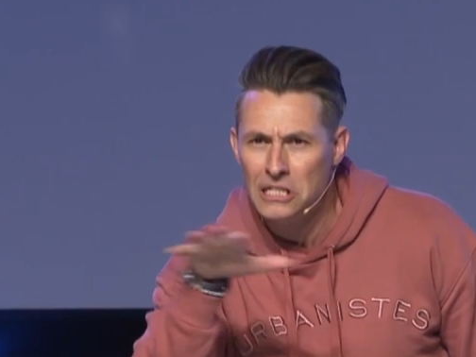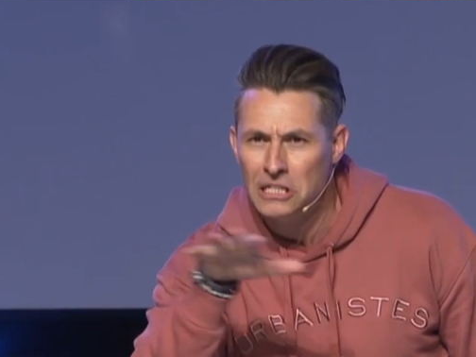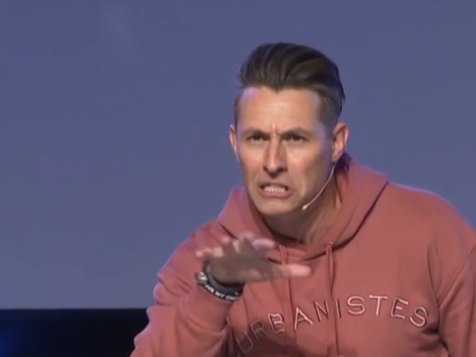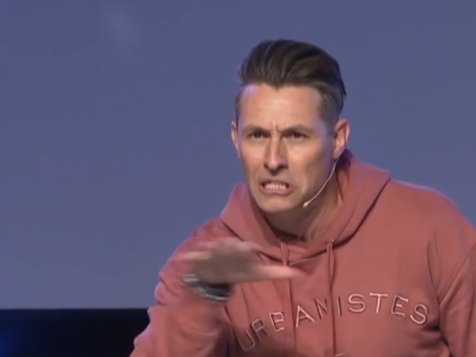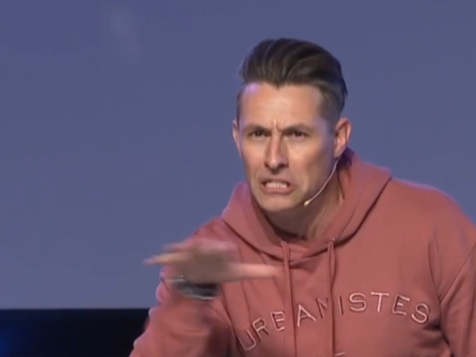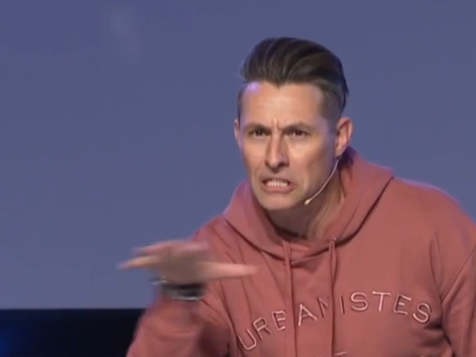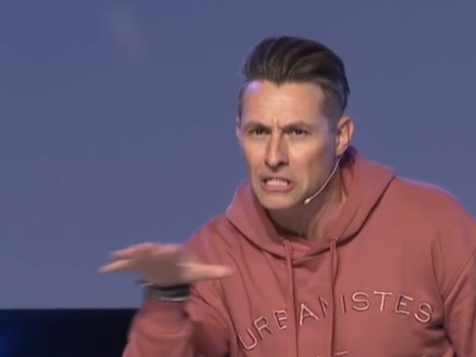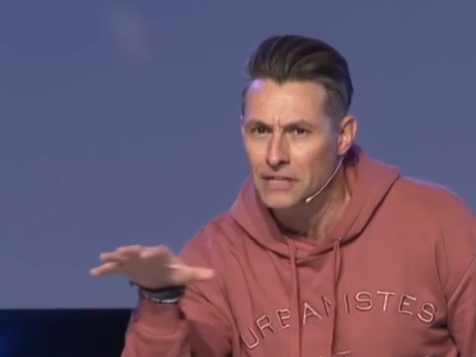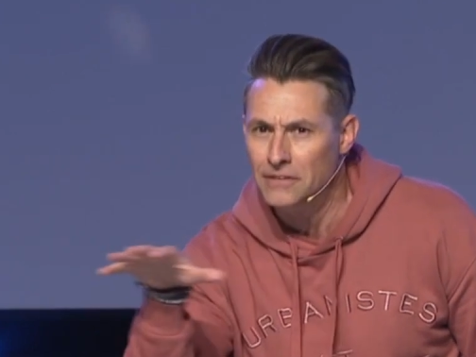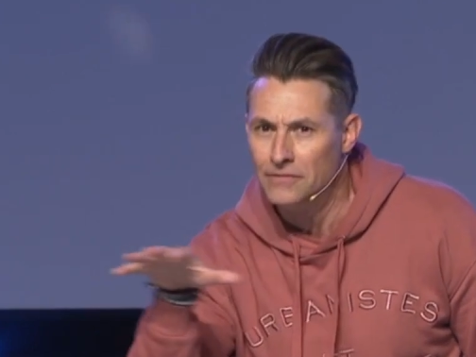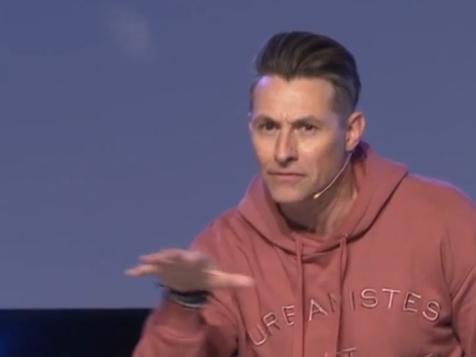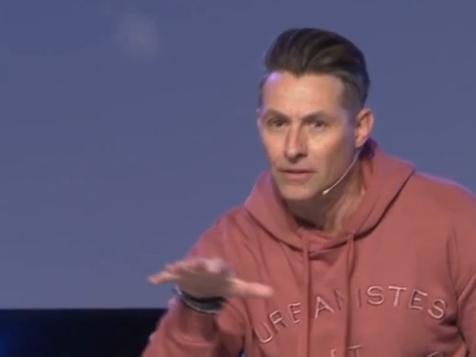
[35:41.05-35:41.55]
the
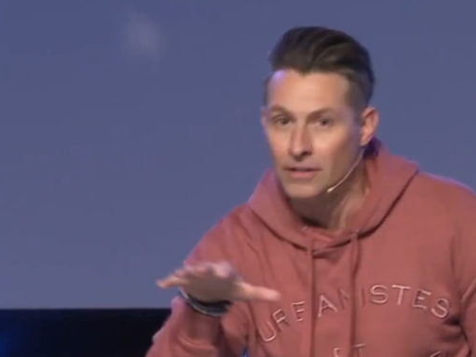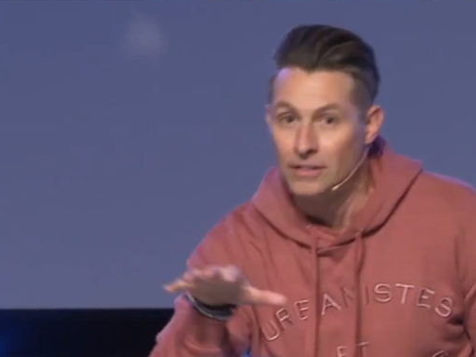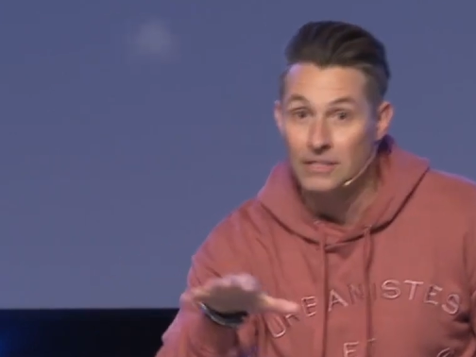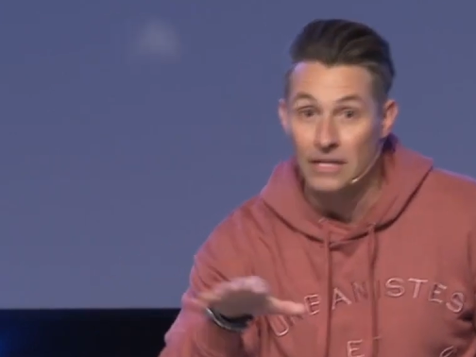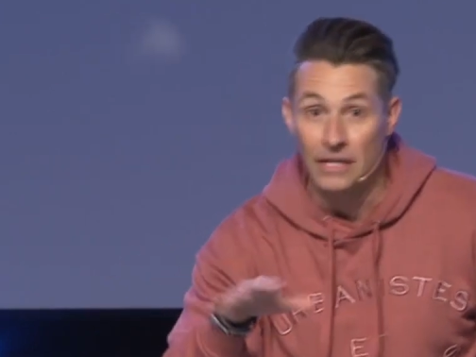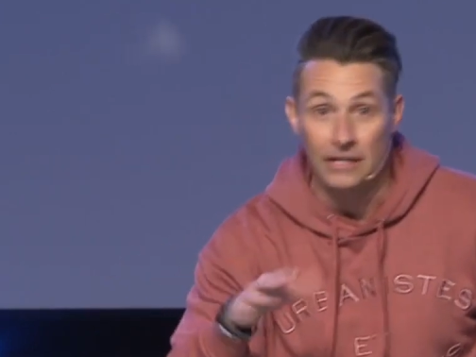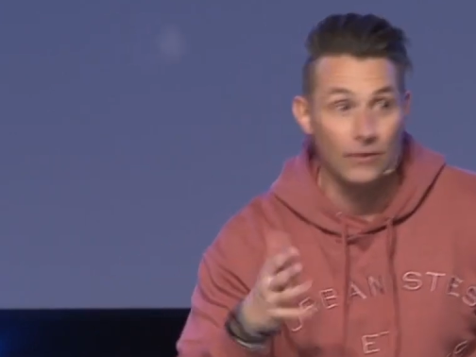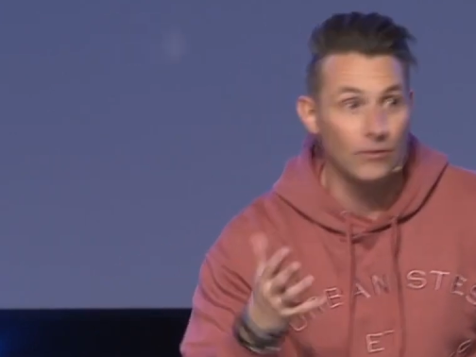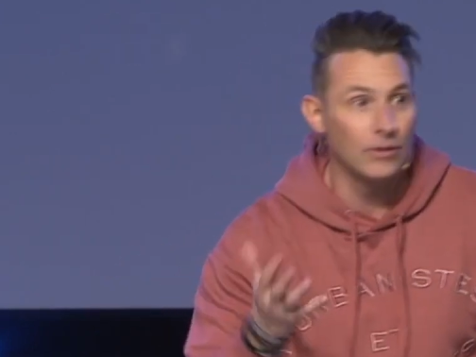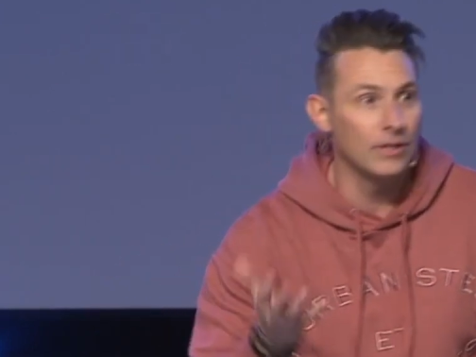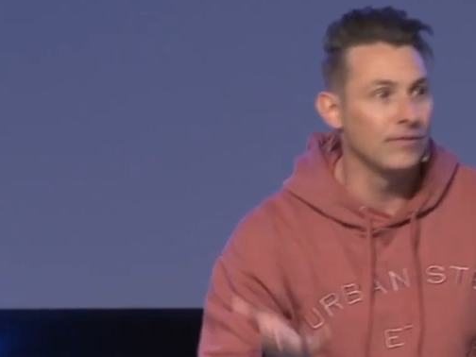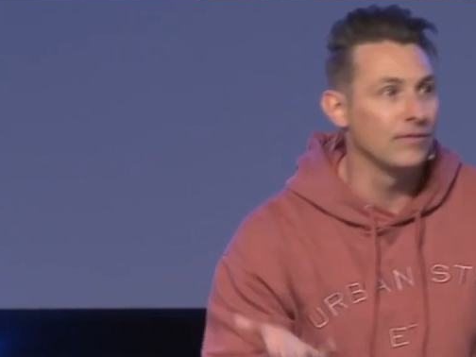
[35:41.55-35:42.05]
difference? I
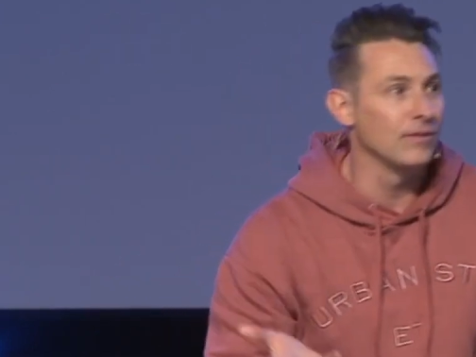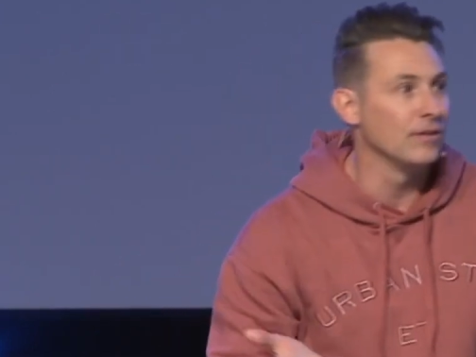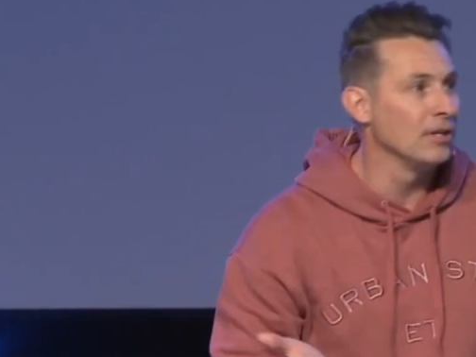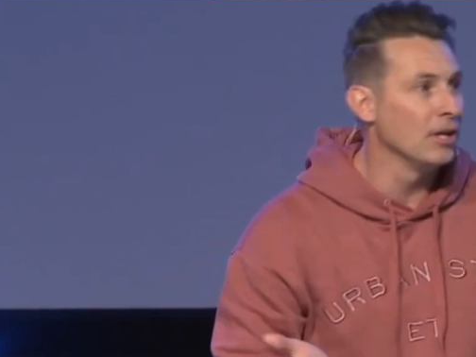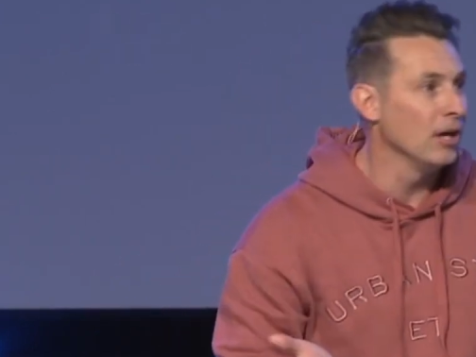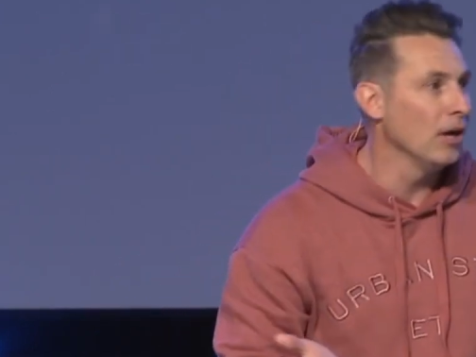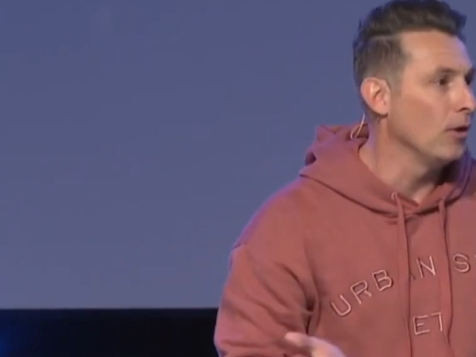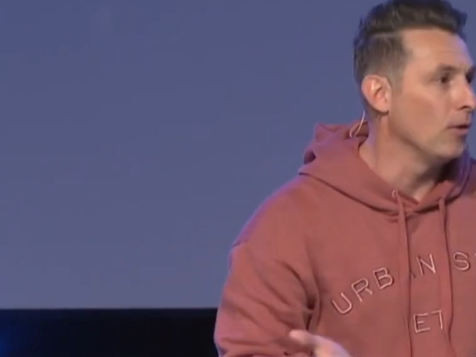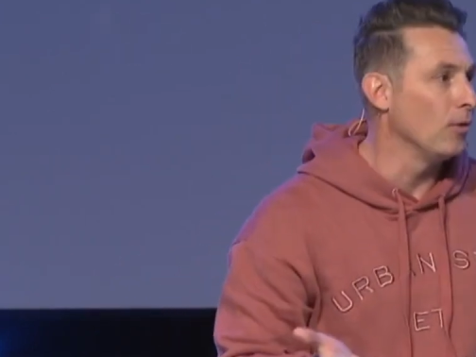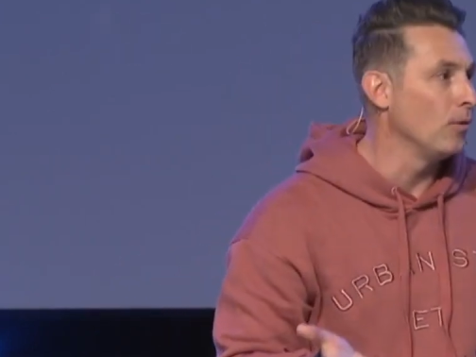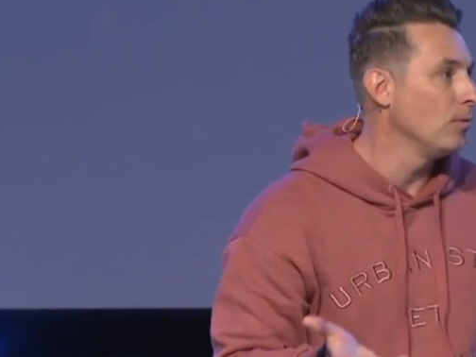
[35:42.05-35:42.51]
don't even know.